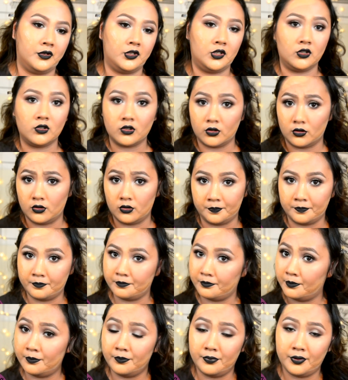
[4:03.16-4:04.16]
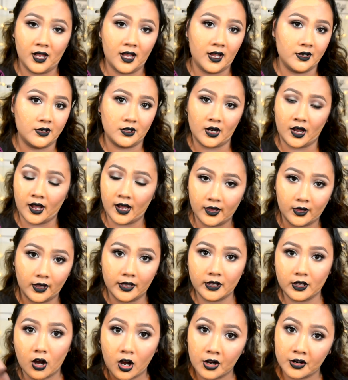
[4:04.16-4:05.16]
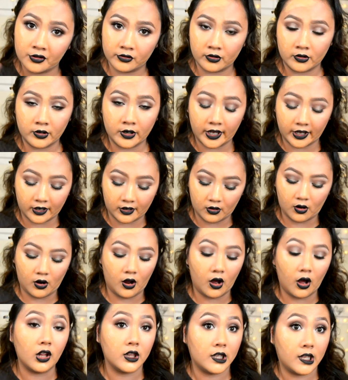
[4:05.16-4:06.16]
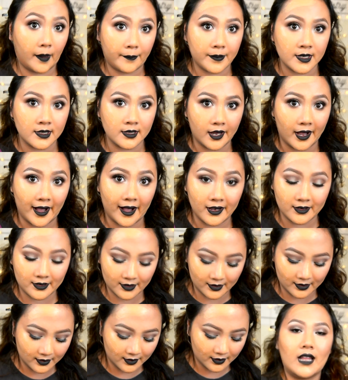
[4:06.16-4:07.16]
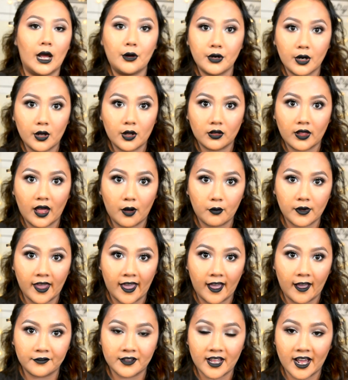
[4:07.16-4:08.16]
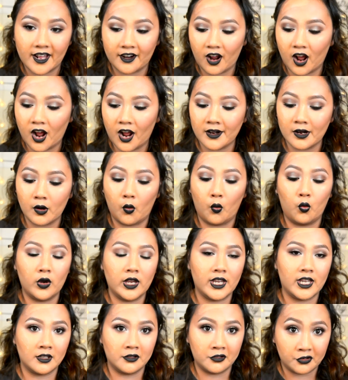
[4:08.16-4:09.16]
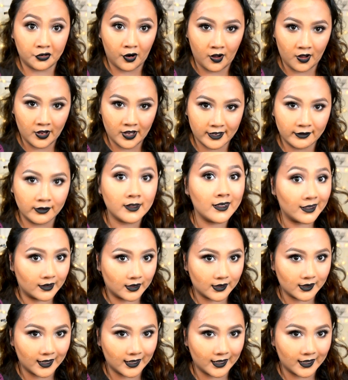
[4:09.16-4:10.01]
which is just blush, highlight, contour, and all that pizzazz. Now that we have that on, we can draw in the